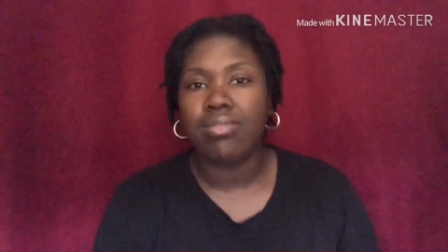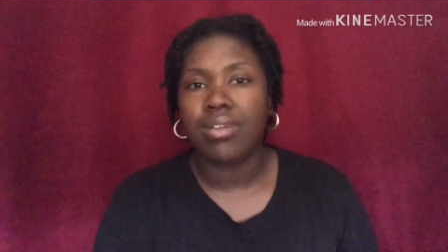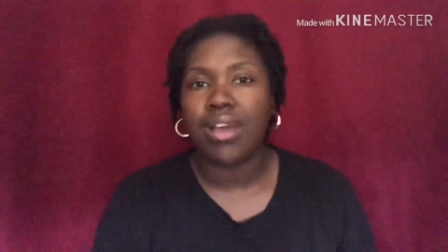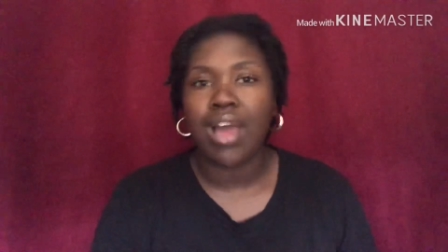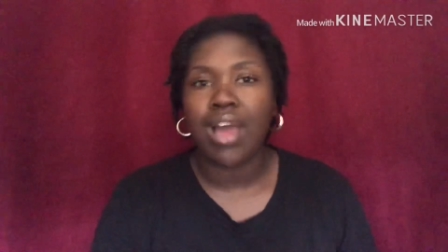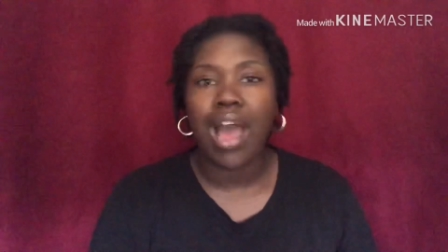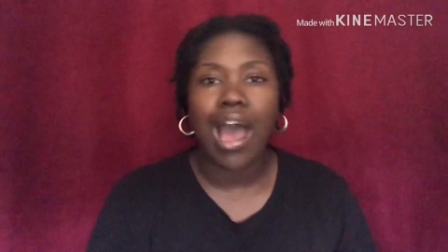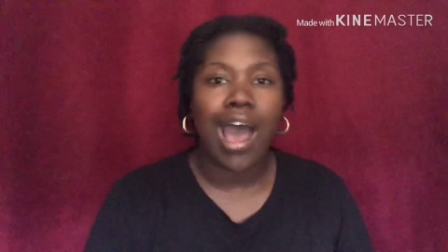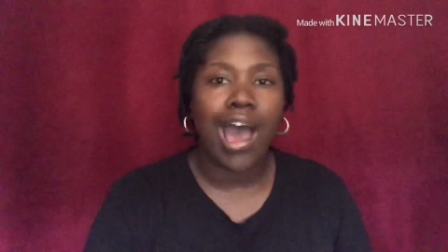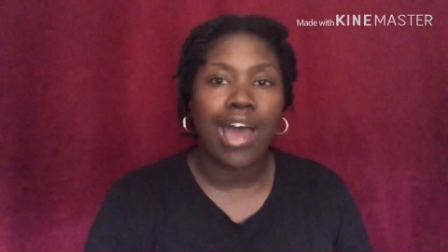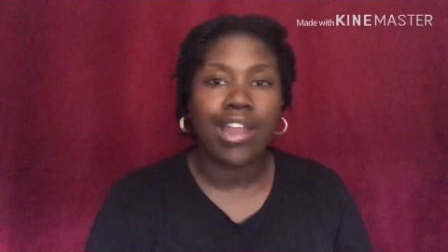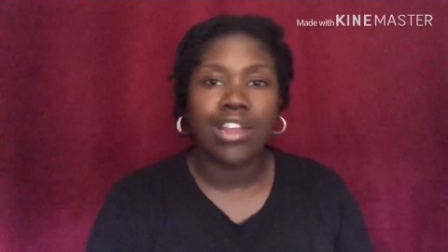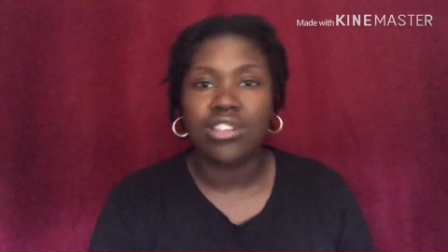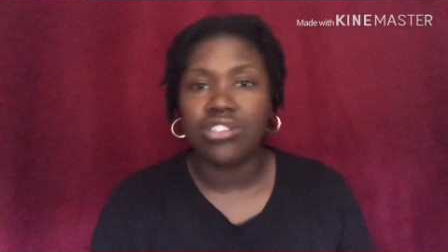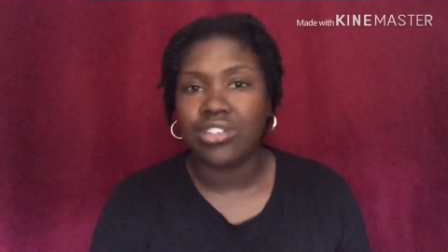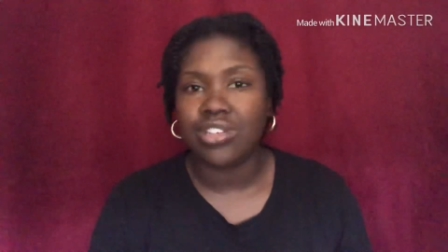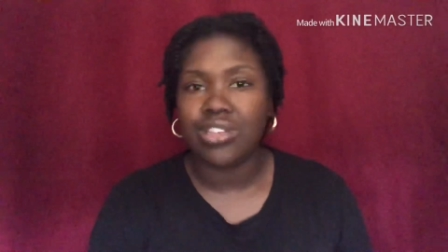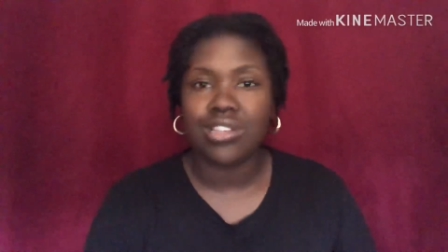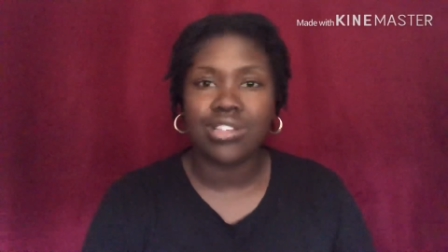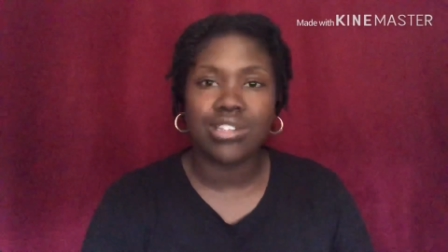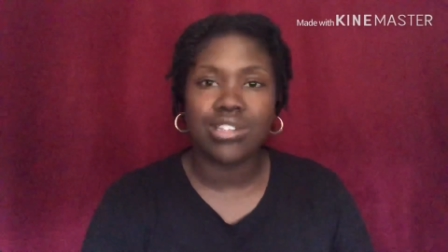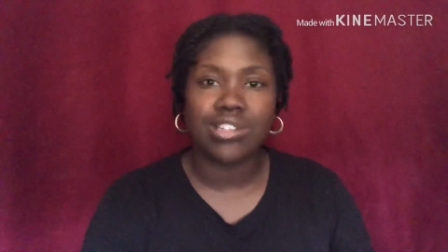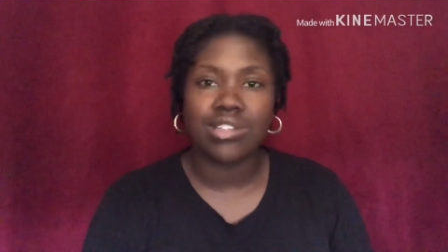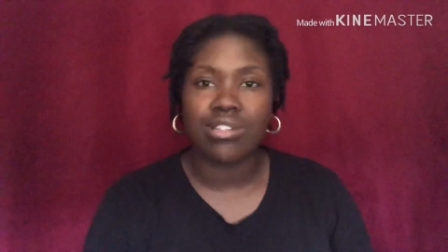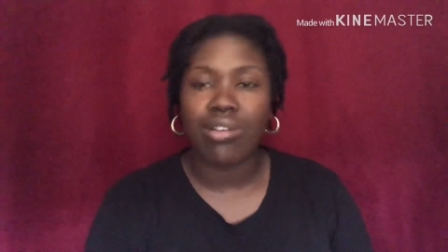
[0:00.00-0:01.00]
in god and
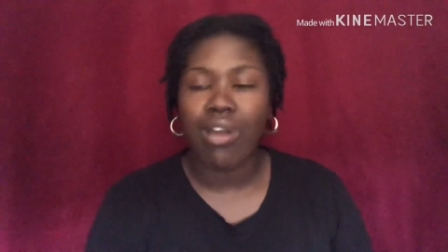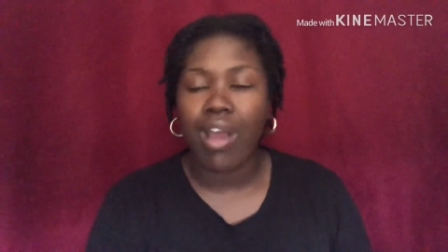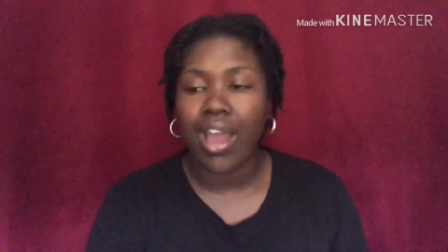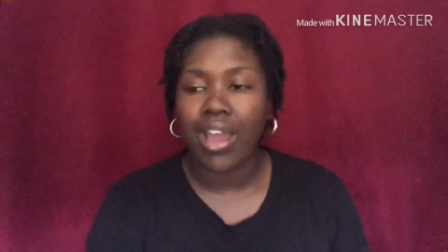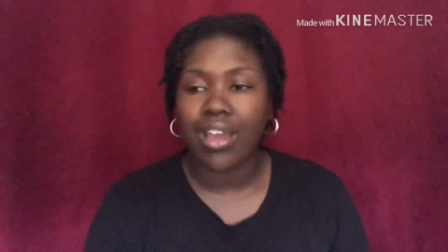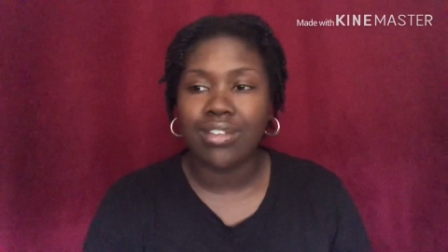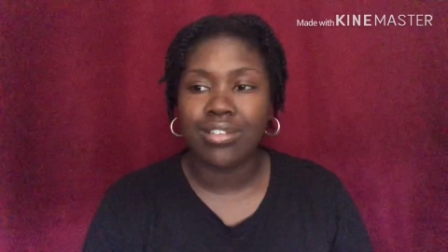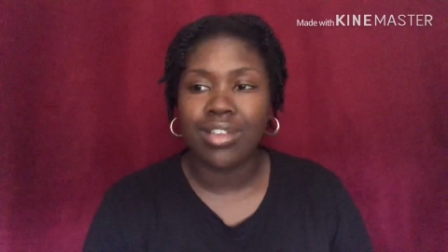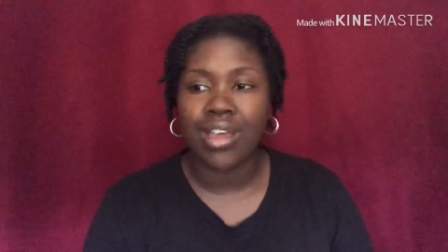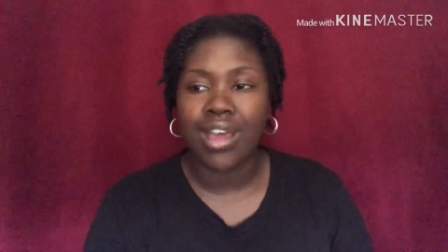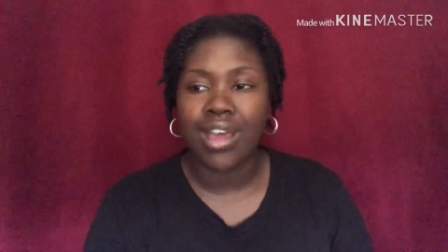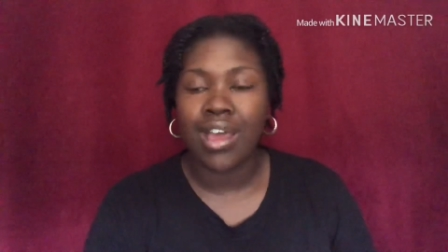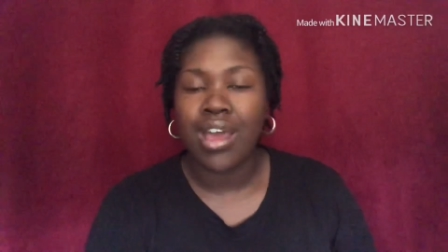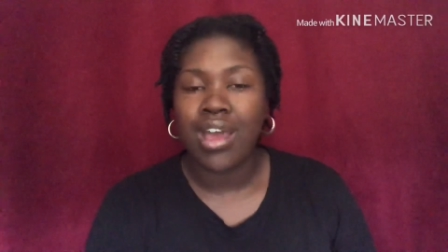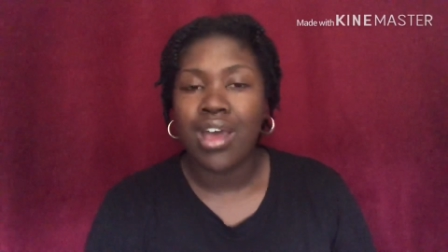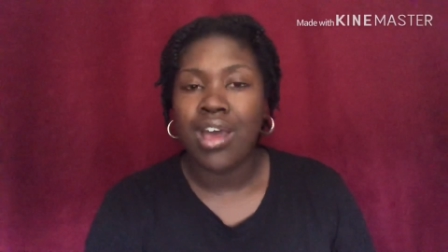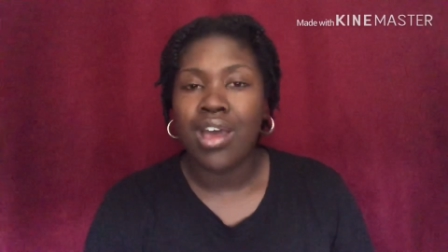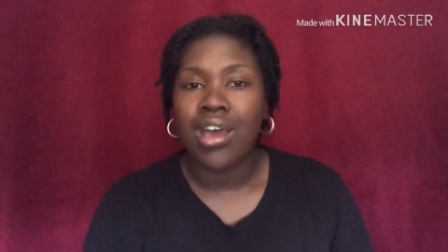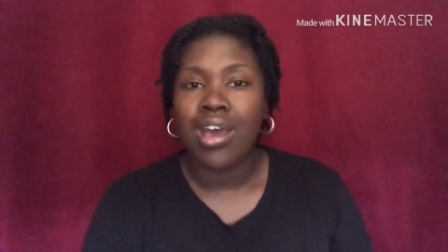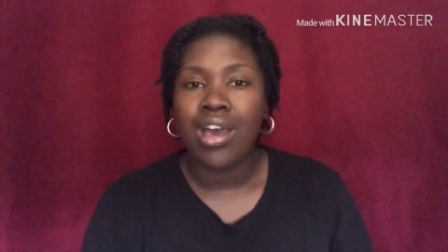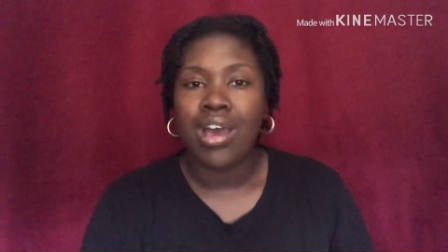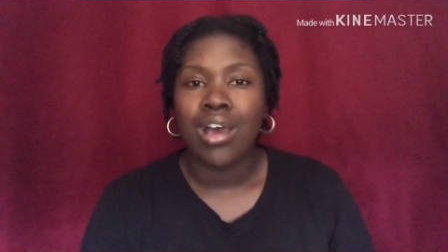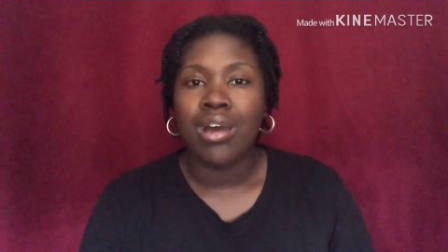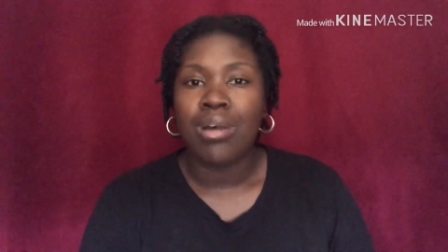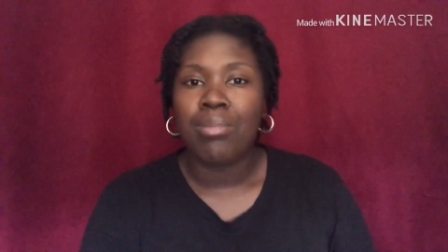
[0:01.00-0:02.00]
jesus christ
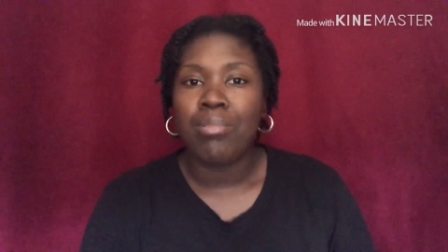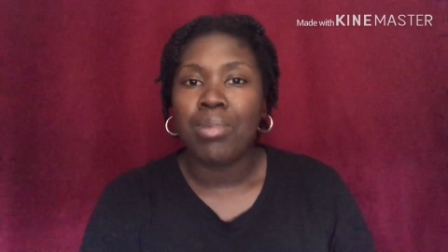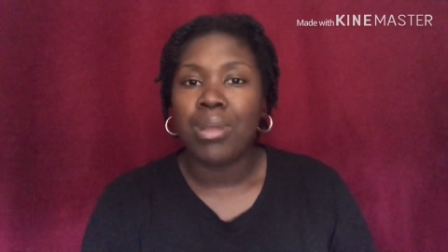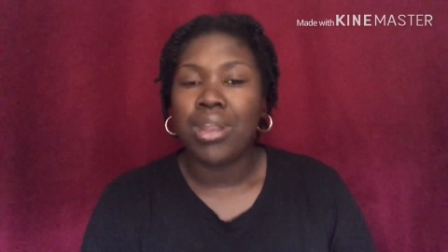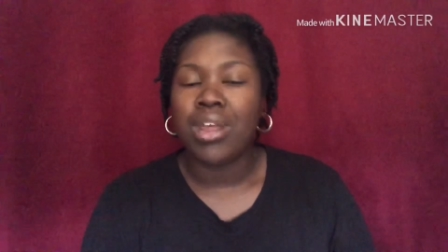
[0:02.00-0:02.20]
but